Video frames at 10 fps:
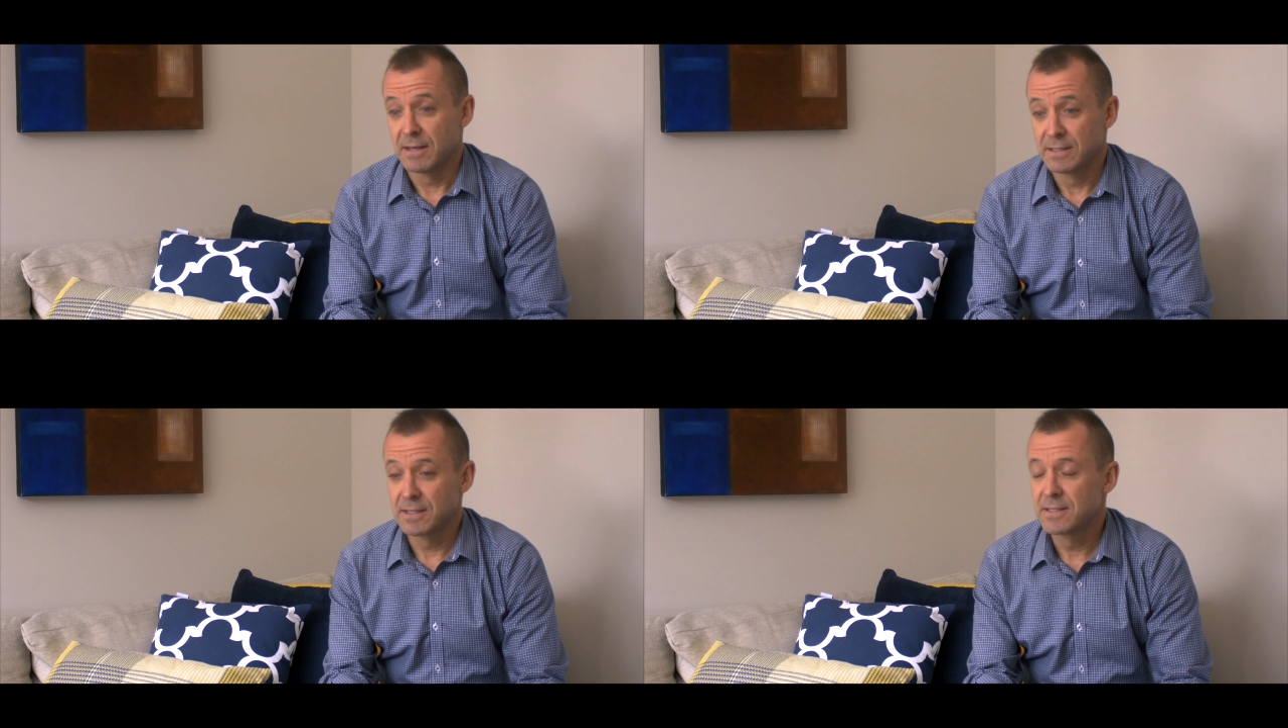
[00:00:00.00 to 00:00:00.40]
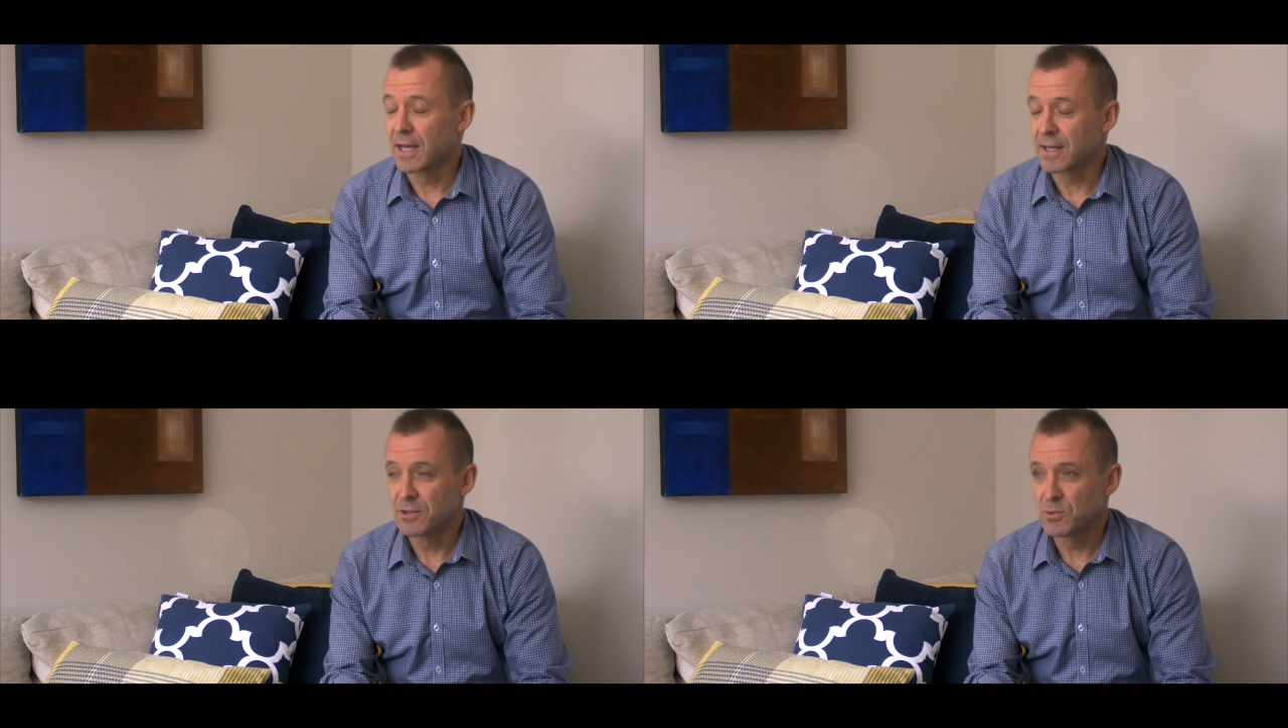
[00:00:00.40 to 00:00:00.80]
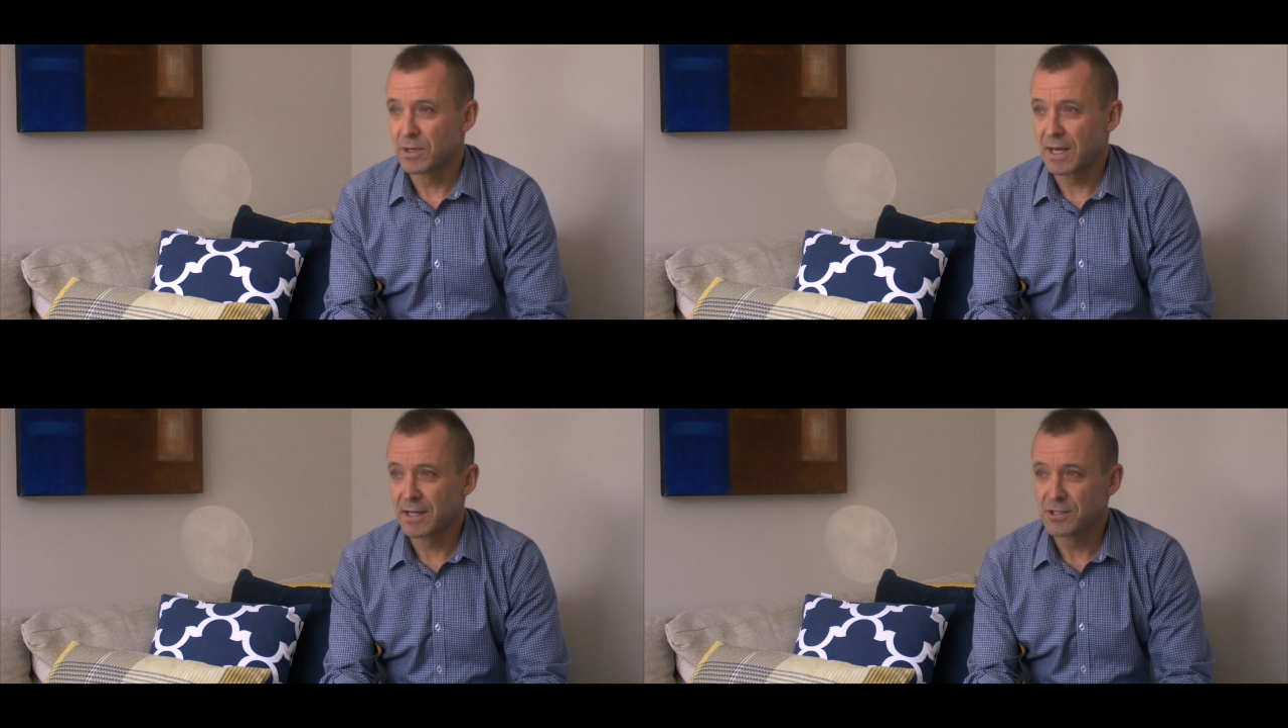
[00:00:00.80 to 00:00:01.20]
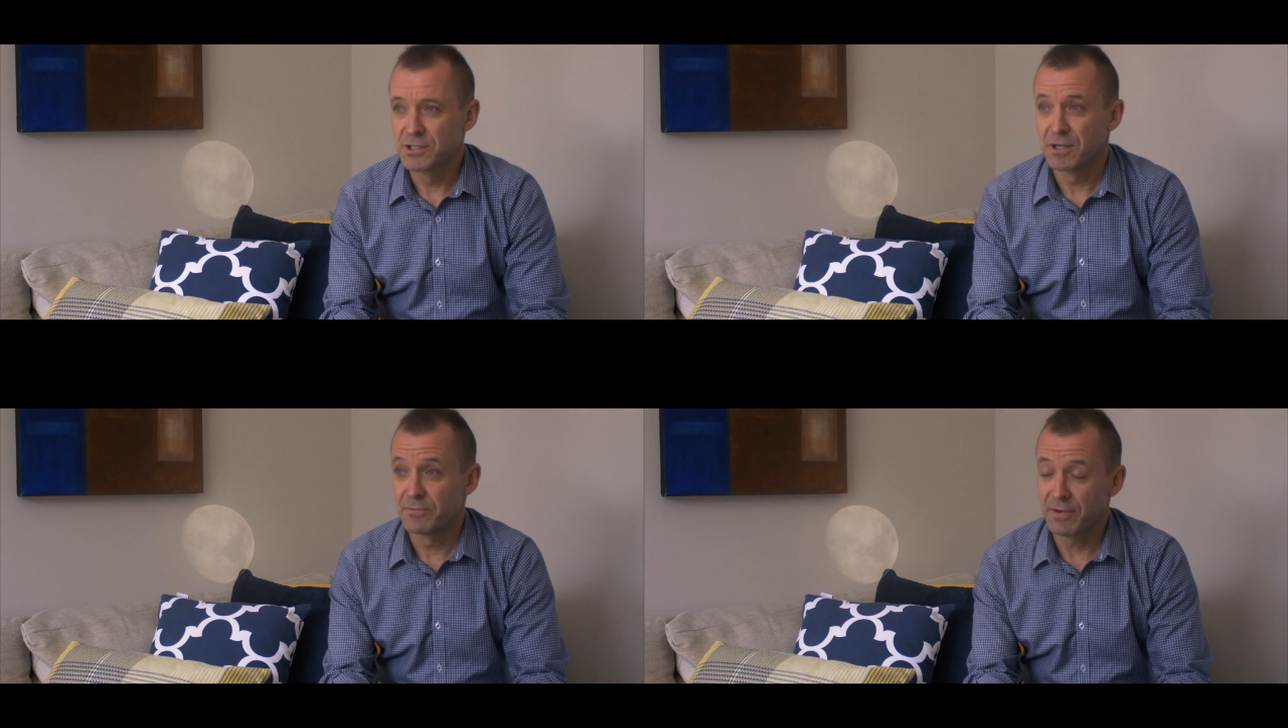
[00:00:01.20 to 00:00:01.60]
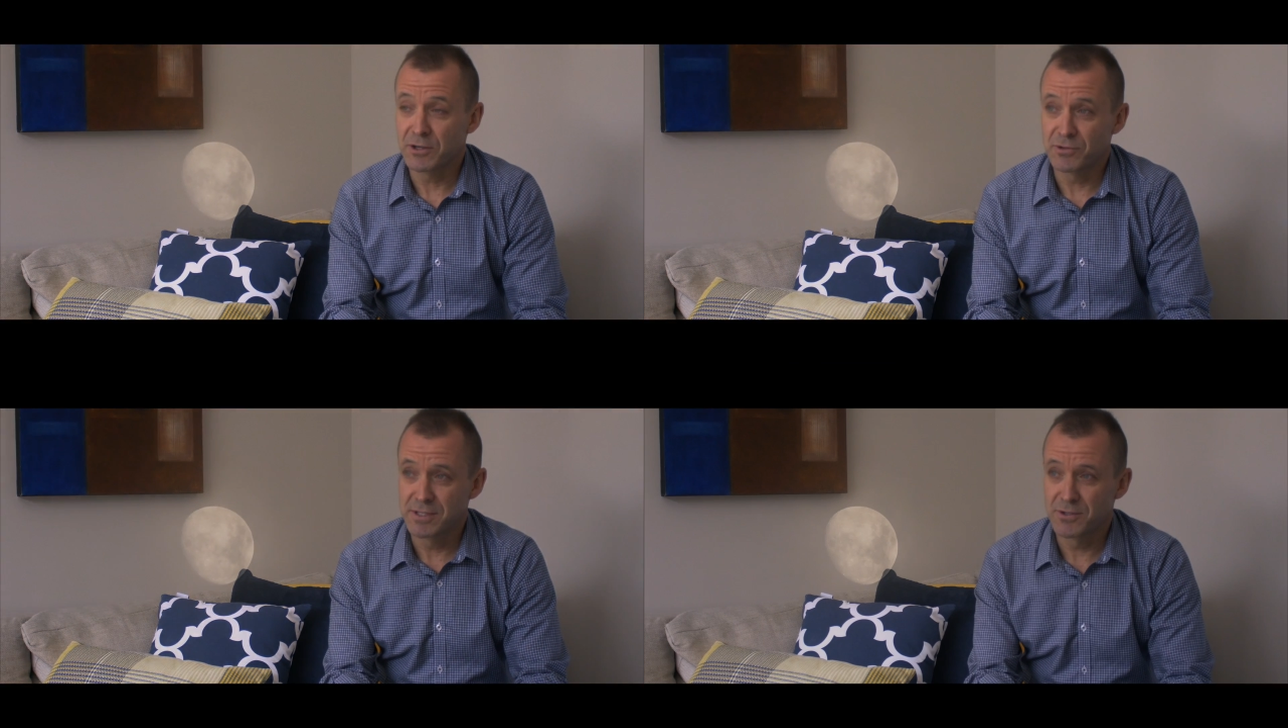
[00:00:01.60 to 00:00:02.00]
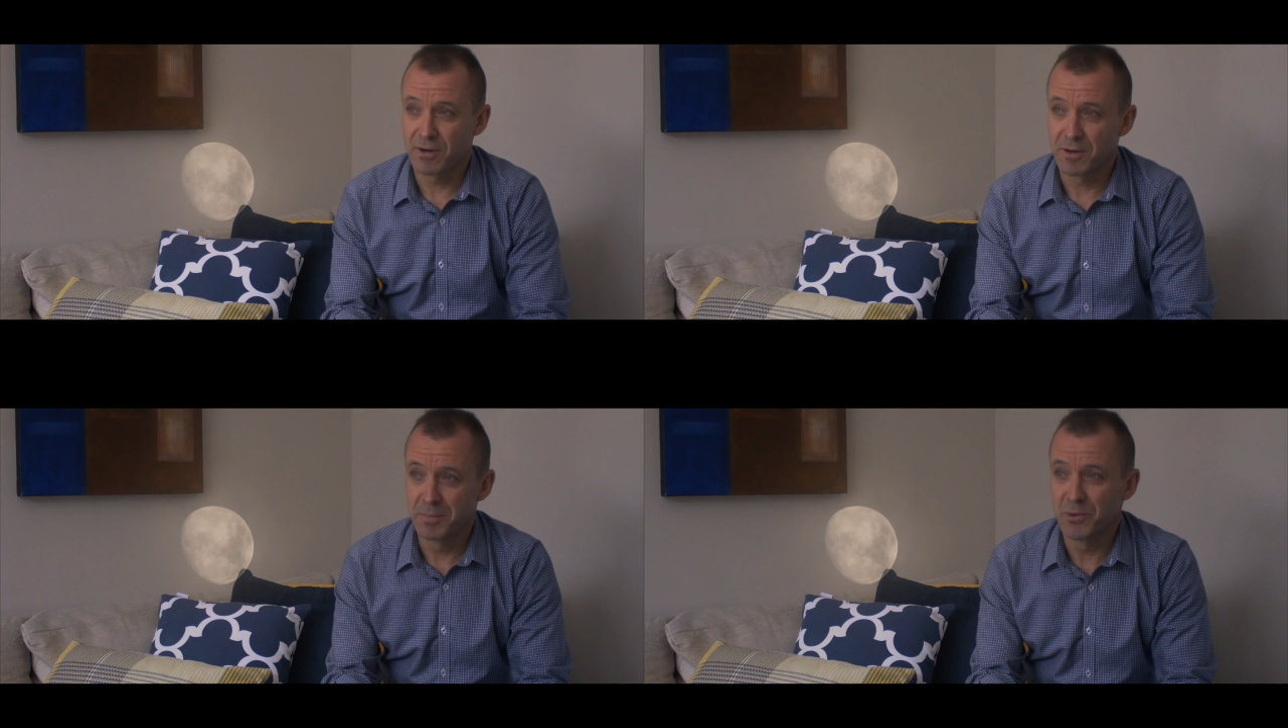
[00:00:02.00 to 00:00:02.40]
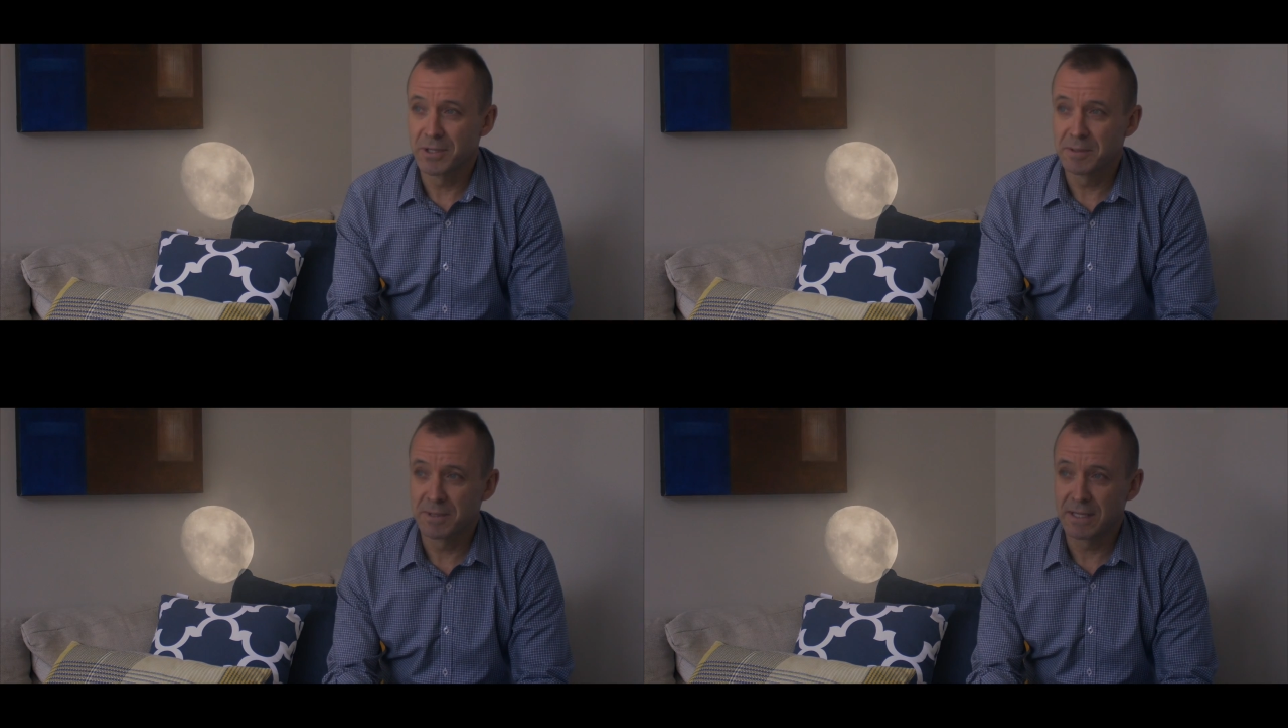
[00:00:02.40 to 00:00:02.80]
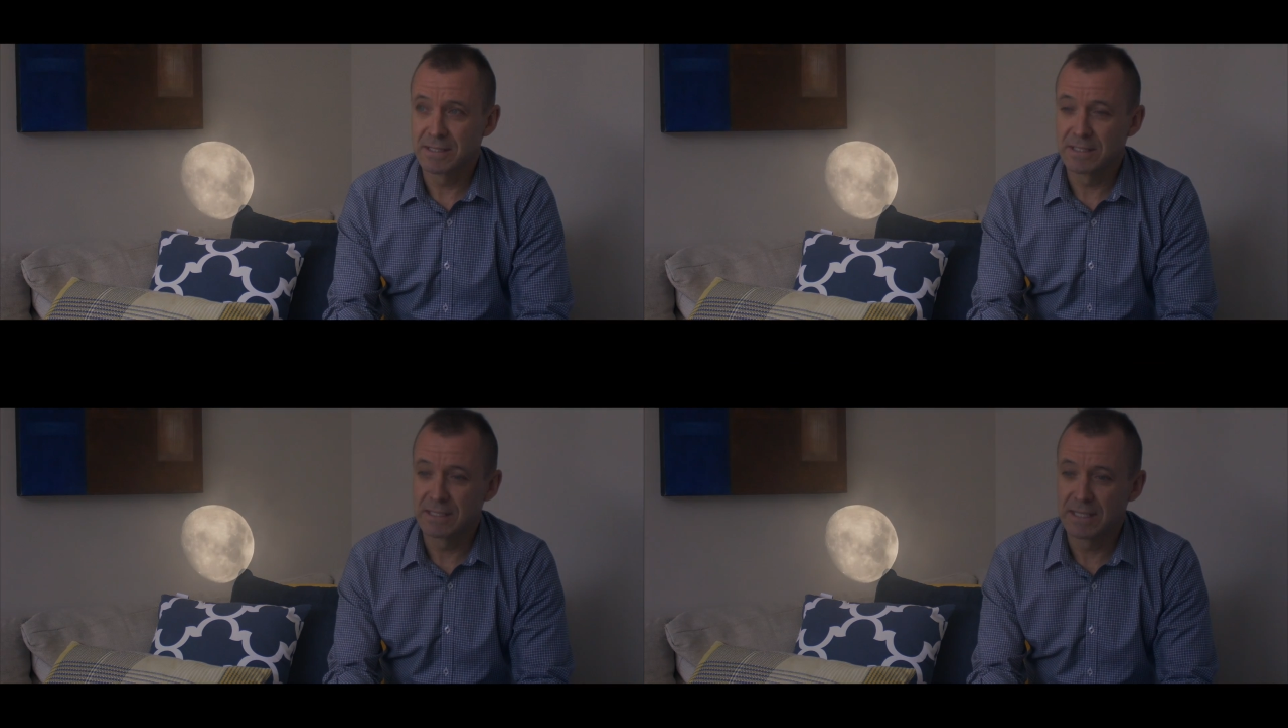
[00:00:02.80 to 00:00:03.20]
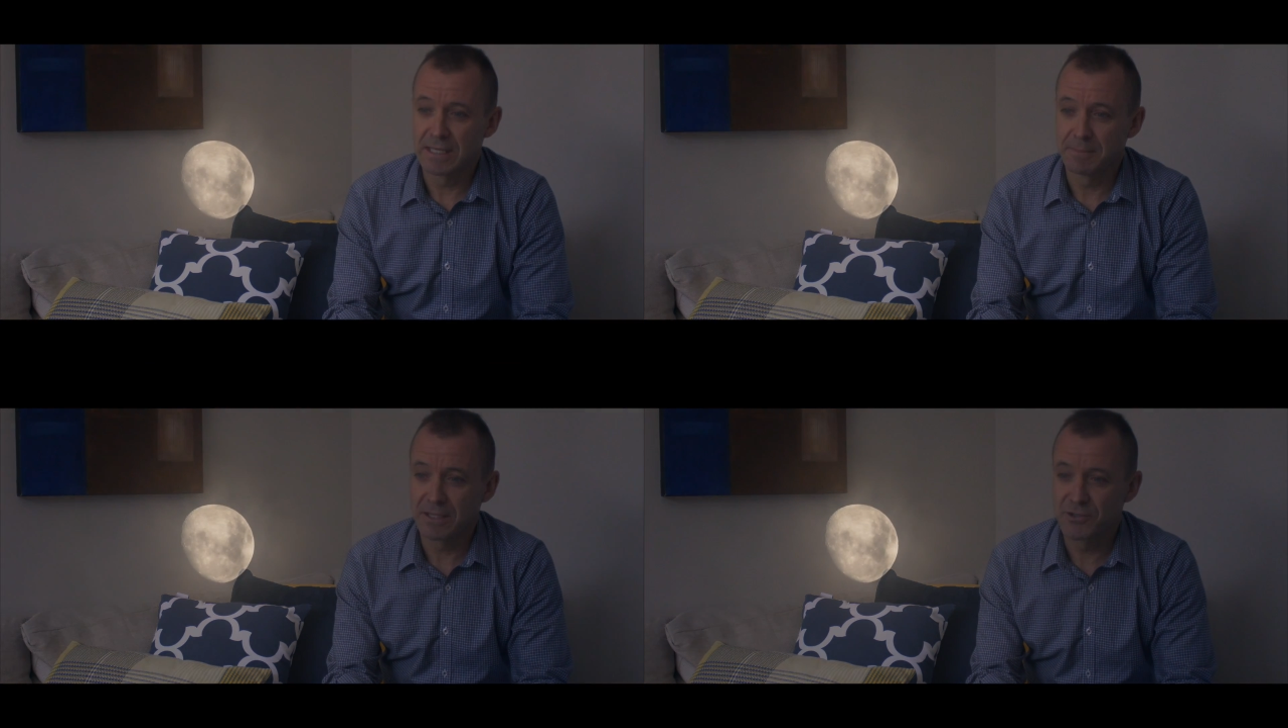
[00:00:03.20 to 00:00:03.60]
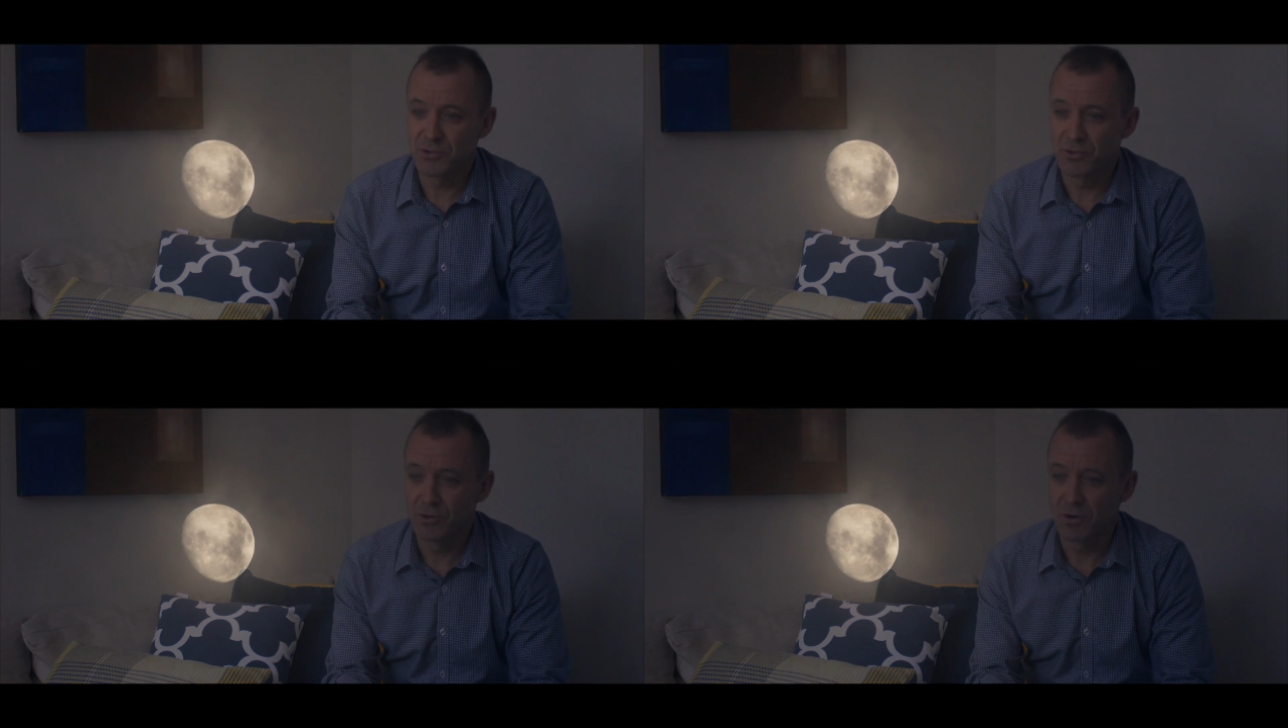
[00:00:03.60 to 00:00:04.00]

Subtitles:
They did take her to a large factory-style building, but much to